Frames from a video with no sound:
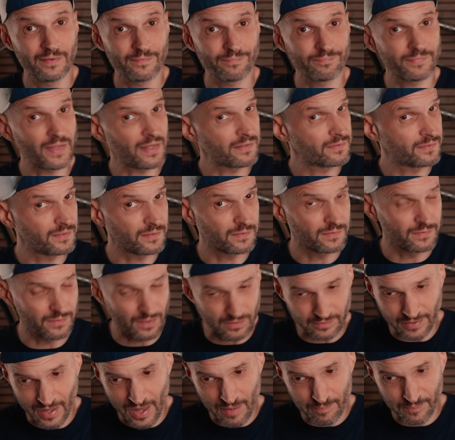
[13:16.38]
That did
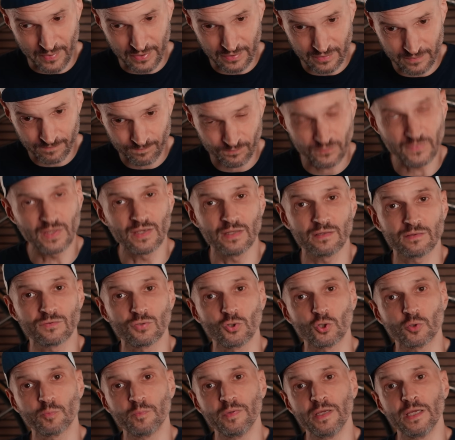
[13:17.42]
not happen. It
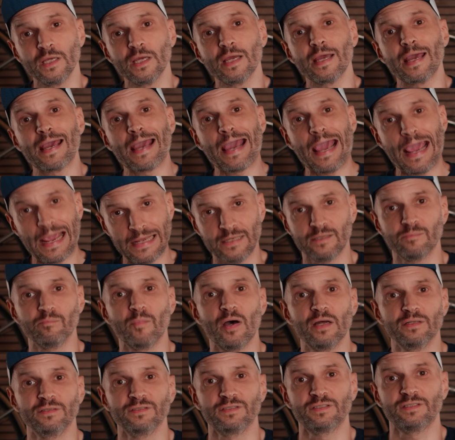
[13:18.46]
took me 8
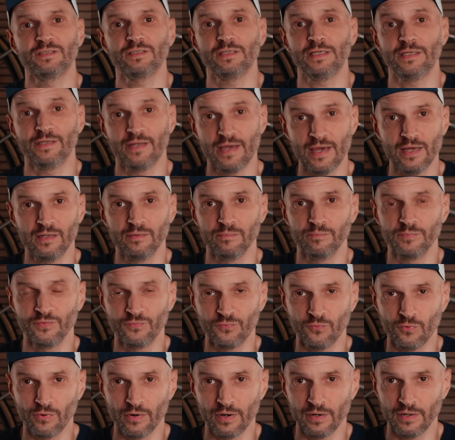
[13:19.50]
months in the end
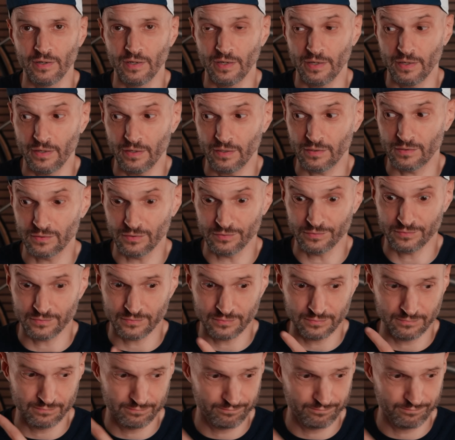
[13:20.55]
before I got